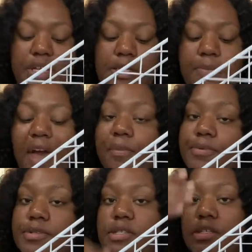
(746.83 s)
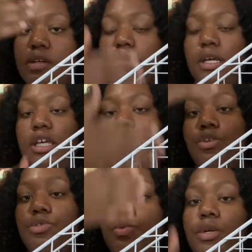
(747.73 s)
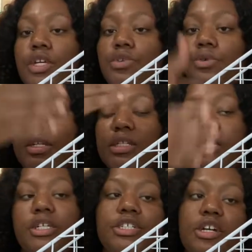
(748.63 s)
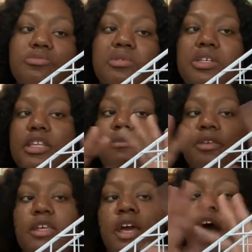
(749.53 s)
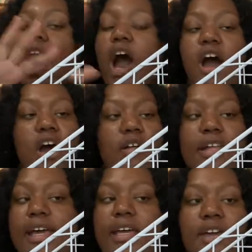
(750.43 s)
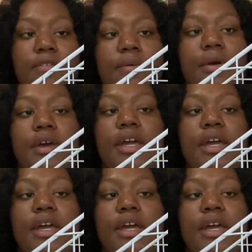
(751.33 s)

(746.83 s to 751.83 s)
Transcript: papers and stuff that he use when he doing his t-shirts, because they be all laid everywhere, and